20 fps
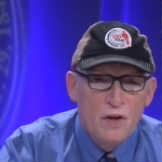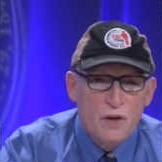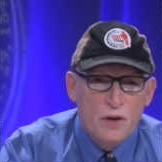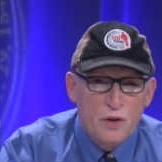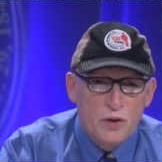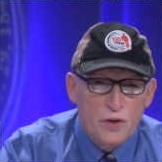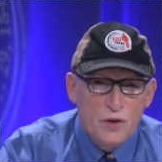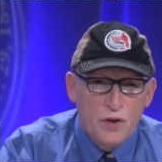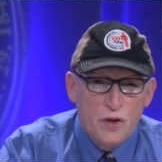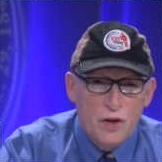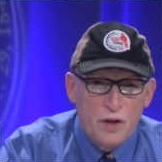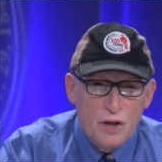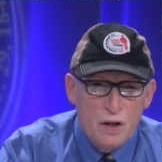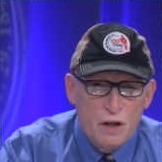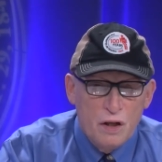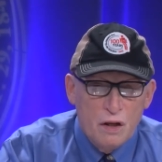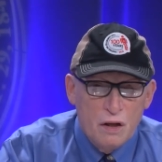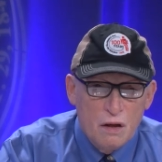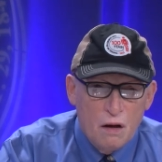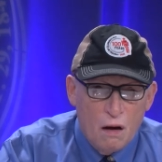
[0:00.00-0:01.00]
good
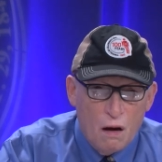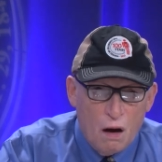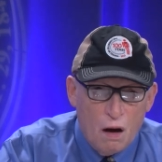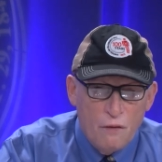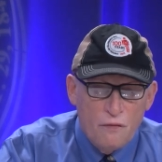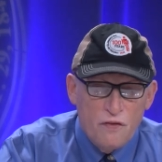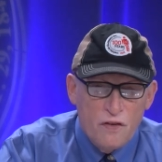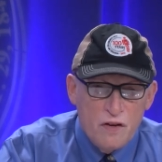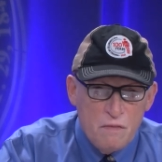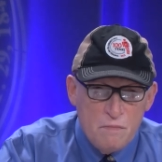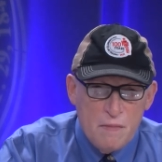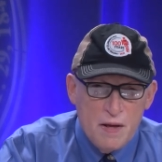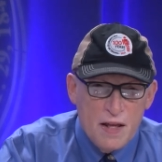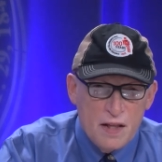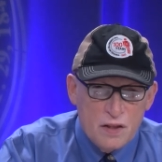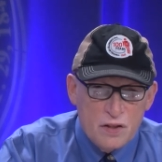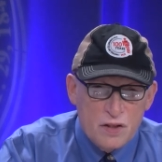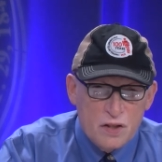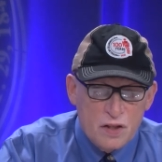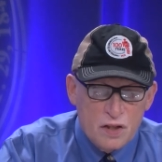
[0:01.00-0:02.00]
oven
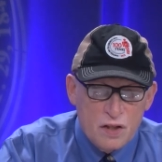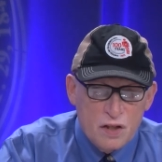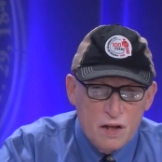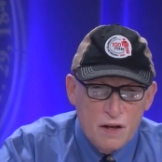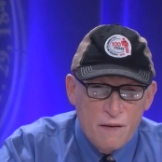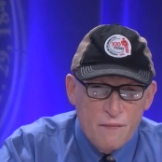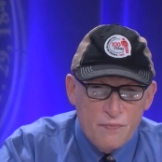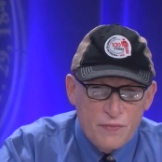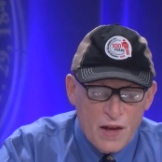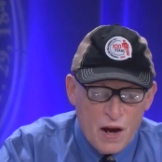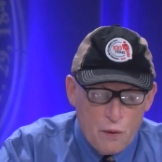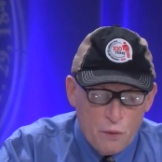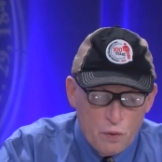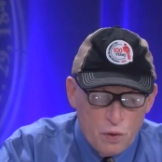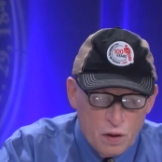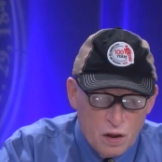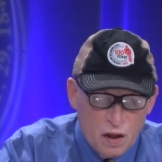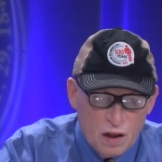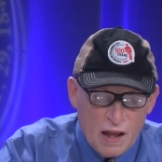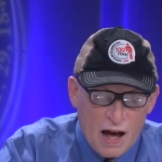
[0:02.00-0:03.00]
mitts that
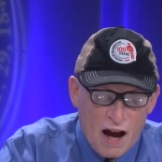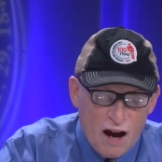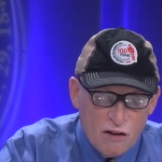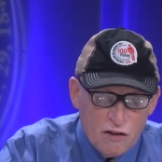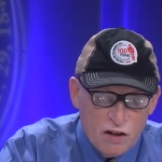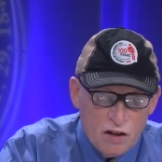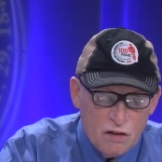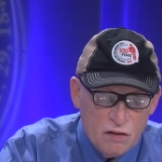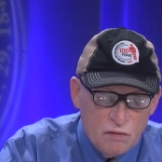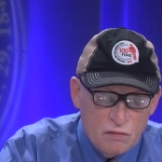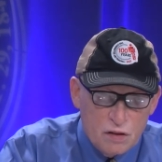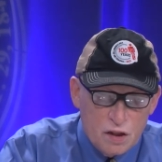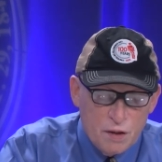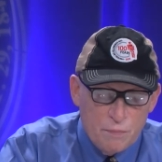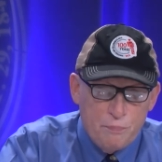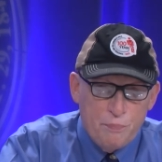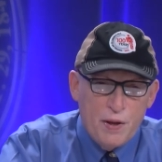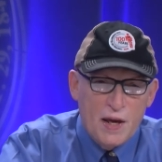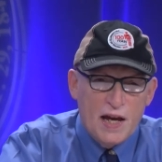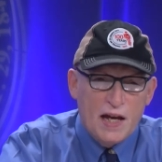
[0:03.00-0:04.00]
will allow you to
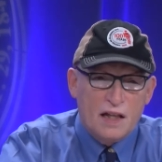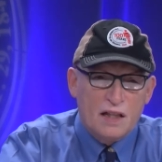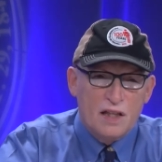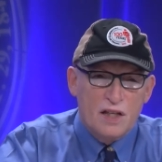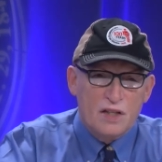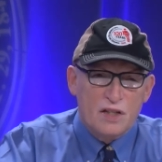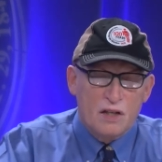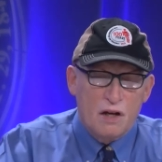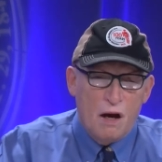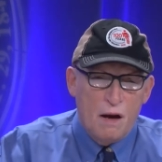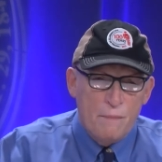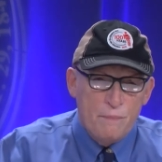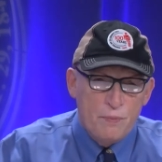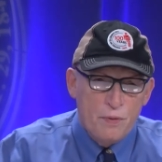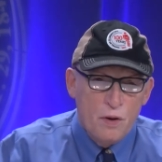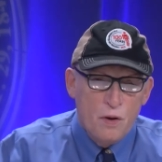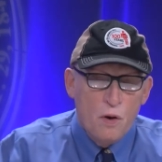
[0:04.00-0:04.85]
pick this up,